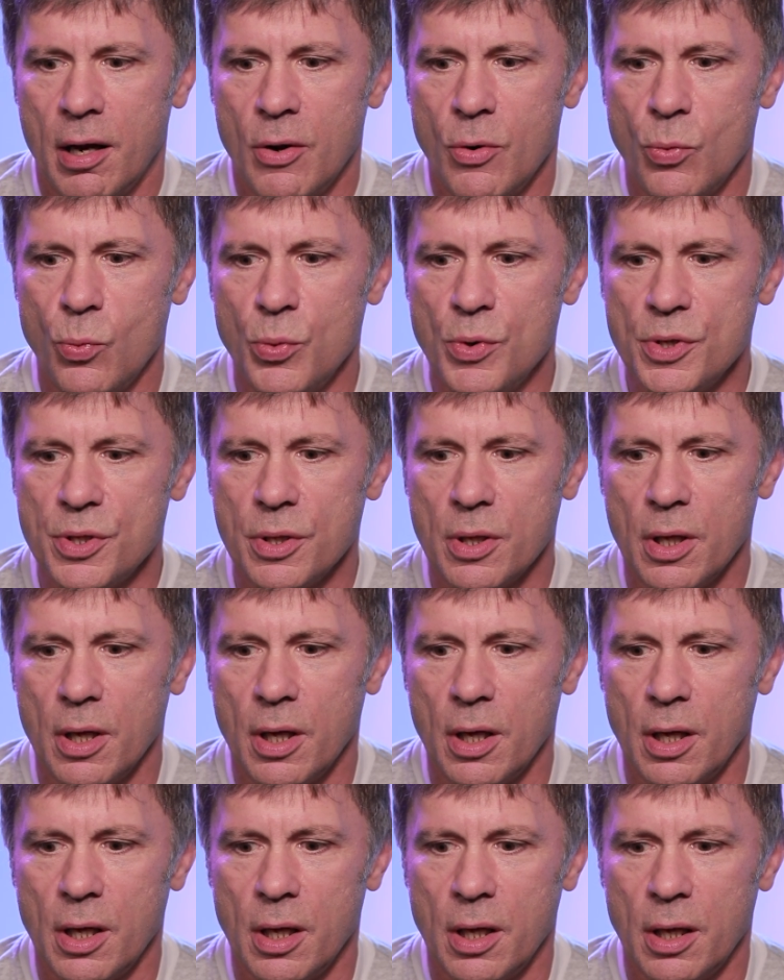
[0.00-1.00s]

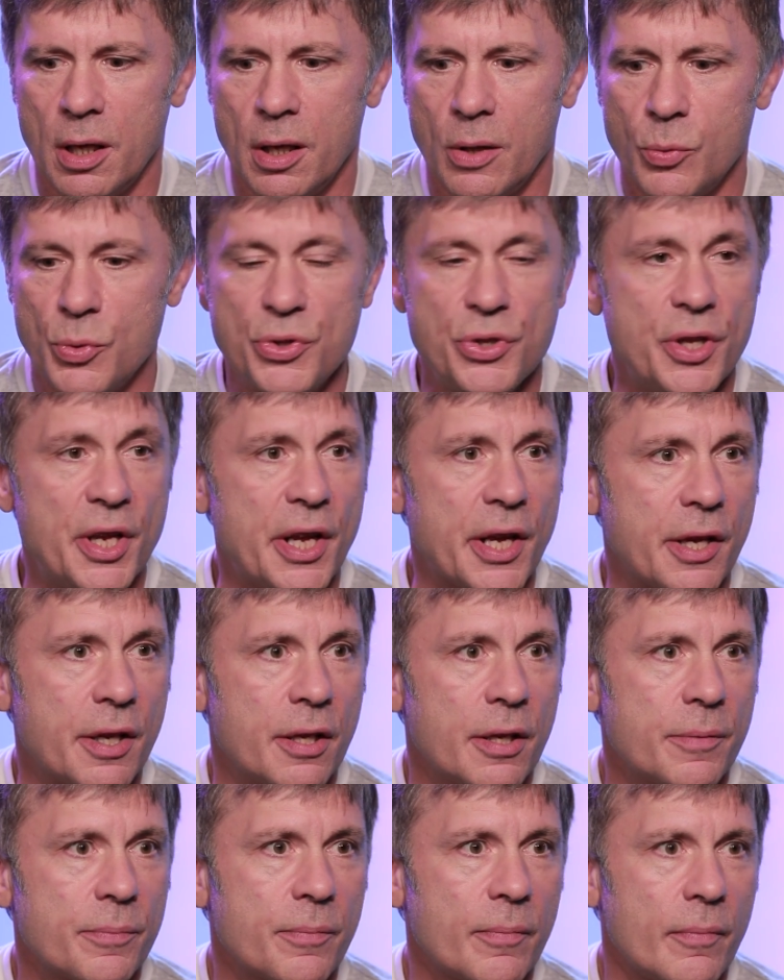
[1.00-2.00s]
was Nick,
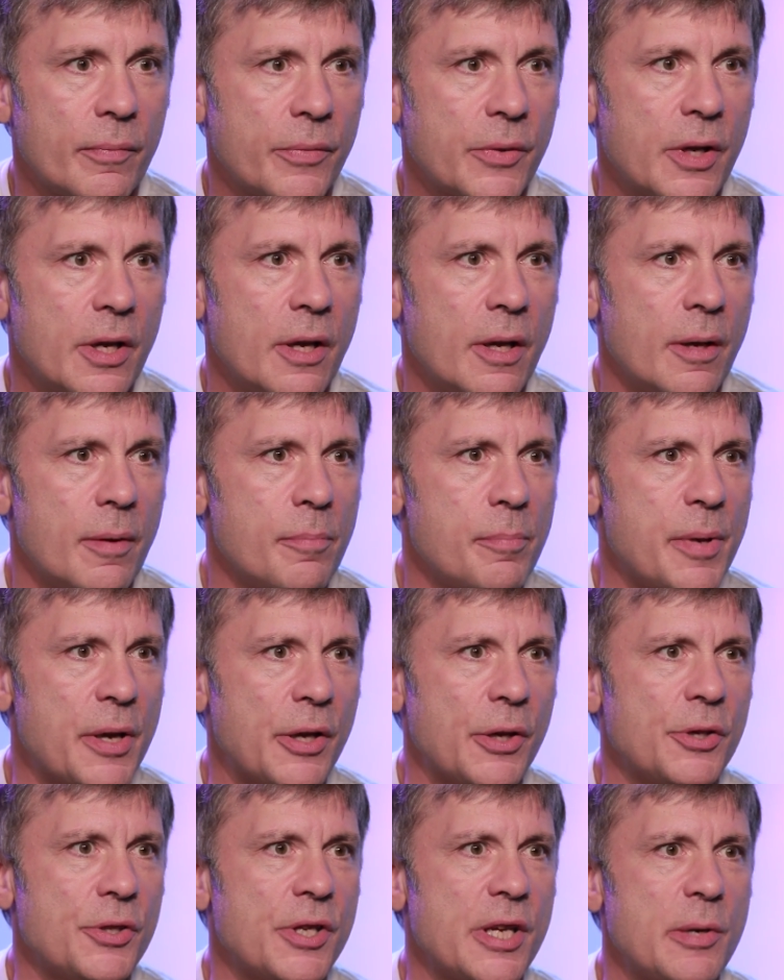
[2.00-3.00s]

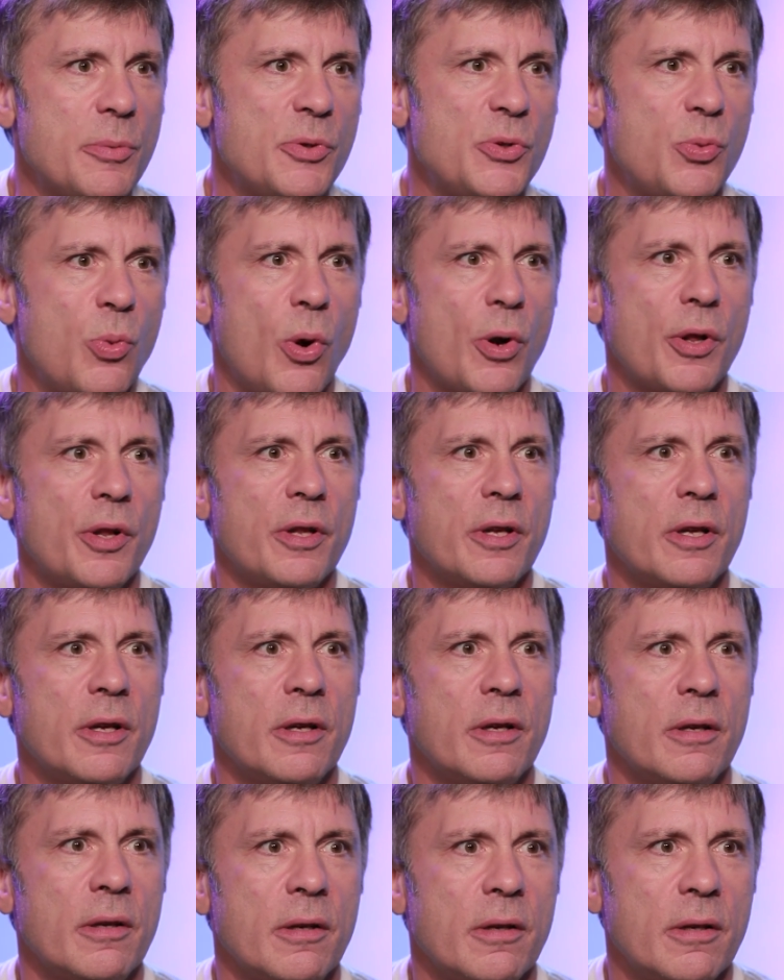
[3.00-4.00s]
because he was one of
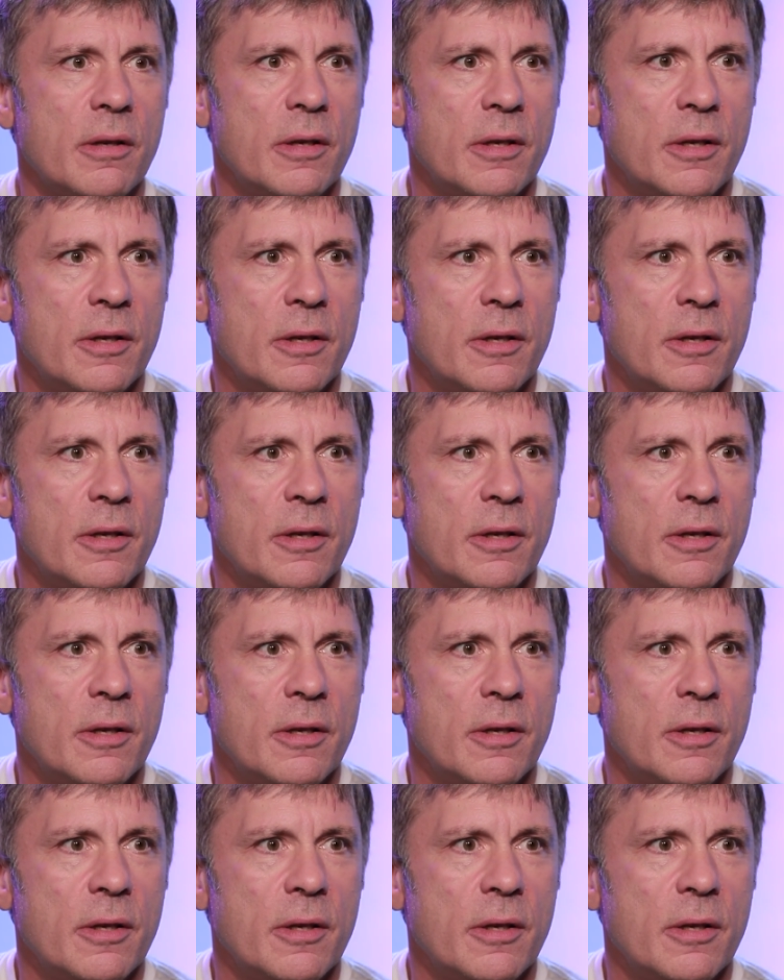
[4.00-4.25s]
the.